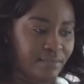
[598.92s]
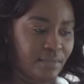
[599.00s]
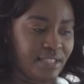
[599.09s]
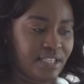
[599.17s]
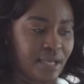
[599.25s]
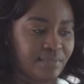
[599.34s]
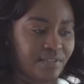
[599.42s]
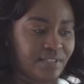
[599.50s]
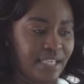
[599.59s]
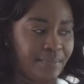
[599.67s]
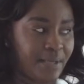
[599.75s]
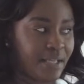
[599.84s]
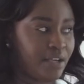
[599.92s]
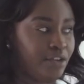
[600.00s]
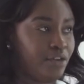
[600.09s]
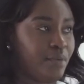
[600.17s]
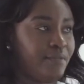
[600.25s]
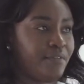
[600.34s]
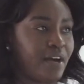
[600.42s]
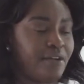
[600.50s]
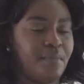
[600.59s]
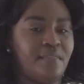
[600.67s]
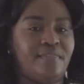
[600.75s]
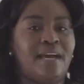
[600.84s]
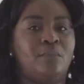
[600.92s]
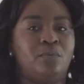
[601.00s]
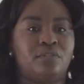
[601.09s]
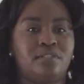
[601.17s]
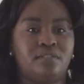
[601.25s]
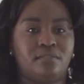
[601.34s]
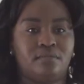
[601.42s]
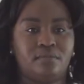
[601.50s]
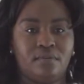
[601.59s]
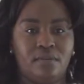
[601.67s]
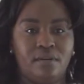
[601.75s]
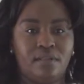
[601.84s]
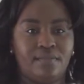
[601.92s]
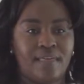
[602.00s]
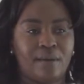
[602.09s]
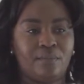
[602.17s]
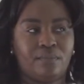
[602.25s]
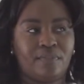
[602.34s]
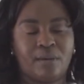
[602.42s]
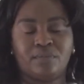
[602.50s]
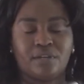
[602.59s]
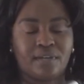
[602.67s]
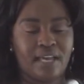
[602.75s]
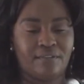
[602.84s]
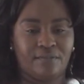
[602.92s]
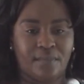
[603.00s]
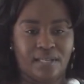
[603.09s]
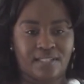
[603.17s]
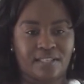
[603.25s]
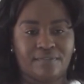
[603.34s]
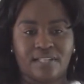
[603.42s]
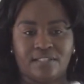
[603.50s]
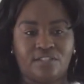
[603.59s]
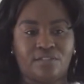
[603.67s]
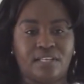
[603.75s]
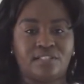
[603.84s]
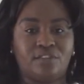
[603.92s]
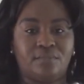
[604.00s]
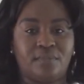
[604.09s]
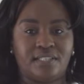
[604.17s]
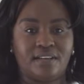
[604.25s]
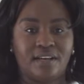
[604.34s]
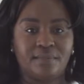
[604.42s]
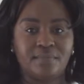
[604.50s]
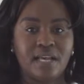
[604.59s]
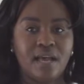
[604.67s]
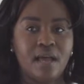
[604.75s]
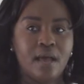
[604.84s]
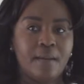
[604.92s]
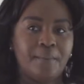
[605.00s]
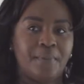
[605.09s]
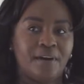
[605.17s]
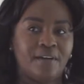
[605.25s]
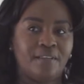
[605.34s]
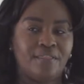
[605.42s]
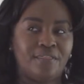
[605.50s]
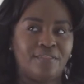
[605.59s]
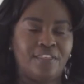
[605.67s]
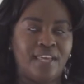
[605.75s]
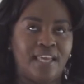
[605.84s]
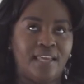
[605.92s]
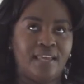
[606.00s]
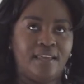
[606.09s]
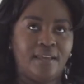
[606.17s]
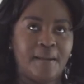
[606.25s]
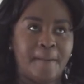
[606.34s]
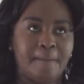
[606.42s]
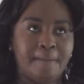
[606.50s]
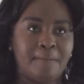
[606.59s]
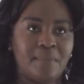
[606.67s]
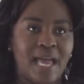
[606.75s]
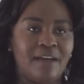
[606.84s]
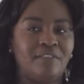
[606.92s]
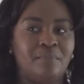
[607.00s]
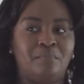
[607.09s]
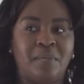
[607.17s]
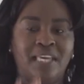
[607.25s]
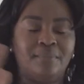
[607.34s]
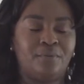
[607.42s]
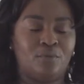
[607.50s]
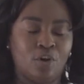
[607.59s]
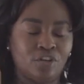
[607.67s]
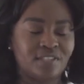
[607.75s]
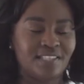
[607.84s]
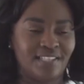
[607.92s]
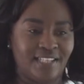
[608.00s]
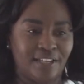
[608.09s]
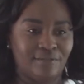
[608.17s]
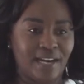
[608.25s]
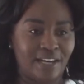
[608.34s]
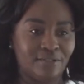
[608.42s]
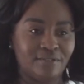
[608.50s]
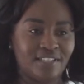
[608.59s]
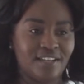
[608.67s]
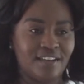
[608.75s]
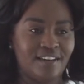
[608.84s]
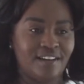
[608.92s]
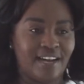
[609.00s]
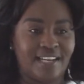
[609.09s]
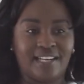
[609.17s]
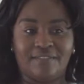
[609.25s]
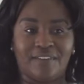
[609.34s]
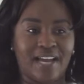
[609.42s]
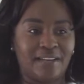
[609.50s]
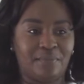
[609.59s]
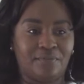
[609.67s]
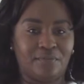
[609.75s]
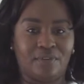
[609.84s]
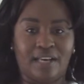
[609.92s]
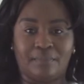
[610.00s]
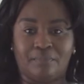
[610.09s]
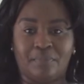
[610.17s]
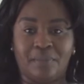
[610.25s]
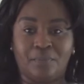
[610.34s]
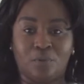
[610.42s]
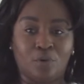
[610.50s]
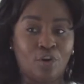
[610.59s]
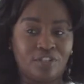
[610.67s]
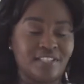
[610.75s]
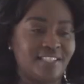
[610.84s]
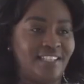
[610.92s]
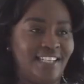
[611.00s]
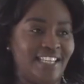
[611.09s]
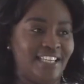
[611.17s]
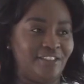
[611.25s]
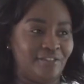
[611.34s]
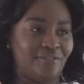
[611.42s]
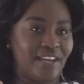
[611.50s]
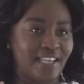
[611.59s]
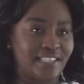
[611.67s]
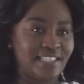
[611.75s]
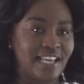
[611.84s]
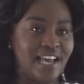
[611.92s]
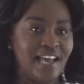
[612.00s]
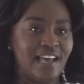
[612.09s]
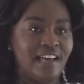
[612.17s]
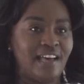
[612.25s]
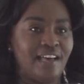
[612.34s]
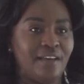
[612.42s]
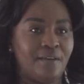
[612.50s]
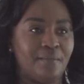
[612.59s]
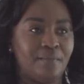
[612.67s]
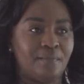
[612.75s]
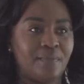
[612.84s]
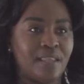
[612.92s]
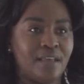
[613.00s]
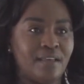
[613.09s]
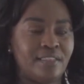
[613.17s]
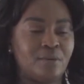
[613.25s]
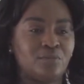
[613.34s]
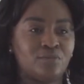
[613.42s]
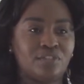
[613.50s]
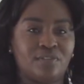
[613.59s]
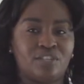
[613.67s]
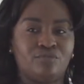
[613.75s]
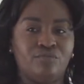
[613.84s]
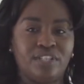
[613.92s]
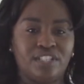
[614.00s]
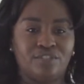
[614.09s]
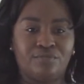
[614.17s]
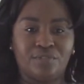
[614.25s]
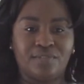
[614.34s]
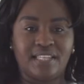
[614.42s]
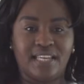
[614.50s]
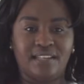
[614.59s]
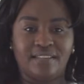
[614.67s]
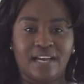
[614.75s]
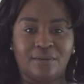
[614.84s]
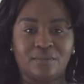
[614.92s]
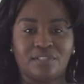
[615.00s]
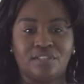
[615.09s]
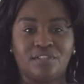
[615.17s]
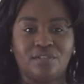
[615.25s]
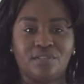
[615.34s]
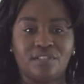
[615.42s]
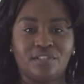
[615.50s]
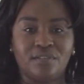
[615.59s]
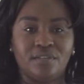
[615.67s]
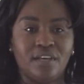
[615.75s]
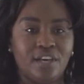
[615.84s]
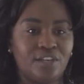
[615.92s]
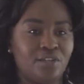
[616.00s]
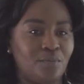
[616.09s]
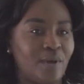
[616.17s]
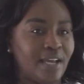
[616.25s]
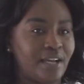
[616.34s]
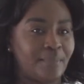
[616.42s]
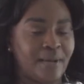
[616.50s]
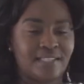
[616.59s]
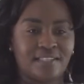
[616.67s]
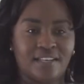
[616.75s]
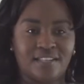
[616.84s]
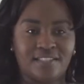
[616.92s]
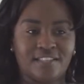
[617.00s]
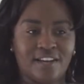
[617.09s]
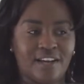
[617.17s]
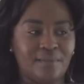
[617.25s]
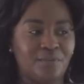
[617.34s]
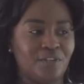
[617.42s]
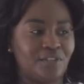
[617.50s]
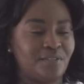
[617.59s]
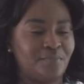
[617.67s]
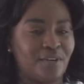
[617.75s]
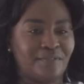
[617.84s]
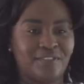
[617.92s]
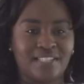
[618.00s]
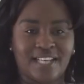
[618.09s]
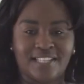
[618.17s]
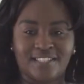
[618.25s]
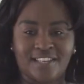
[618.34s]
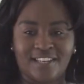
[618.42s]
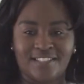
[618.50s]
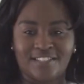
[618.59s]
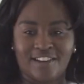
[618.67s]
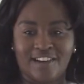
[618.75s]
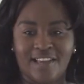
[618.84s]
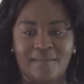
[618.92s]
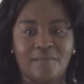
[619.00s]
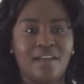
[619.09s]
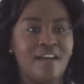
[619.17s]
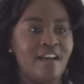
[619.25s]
in terms of sleeping in a new environment, that wasn't that was okay for me because I've had to do that so times. But the having people constantly around, I'd never had before, like people constantly in your face. There was also this rigid routine that I wasn't used to. You wake up at a certain time, you go to breakfast at a certain time,